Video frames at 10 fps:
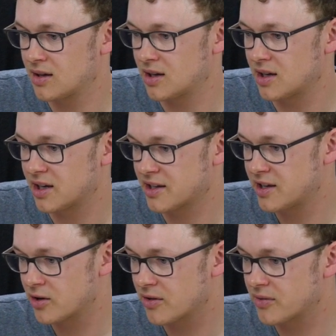
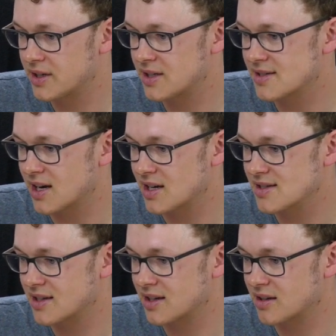Kier 3D is
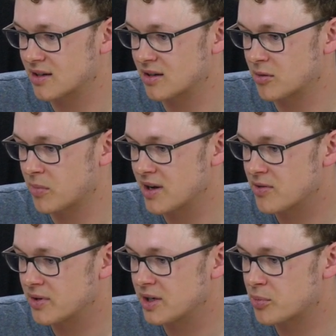asking, my
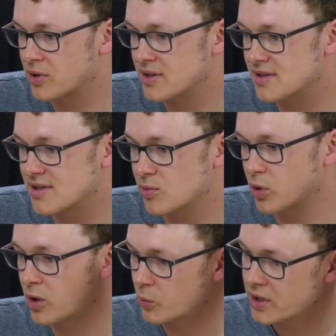3D prints
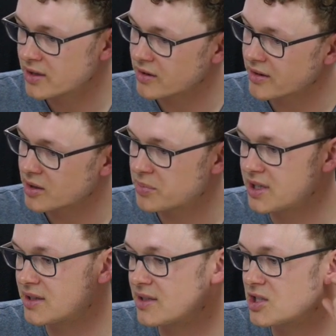were weaker than
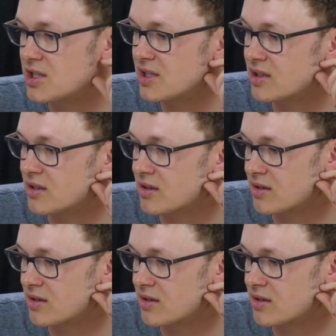PETG.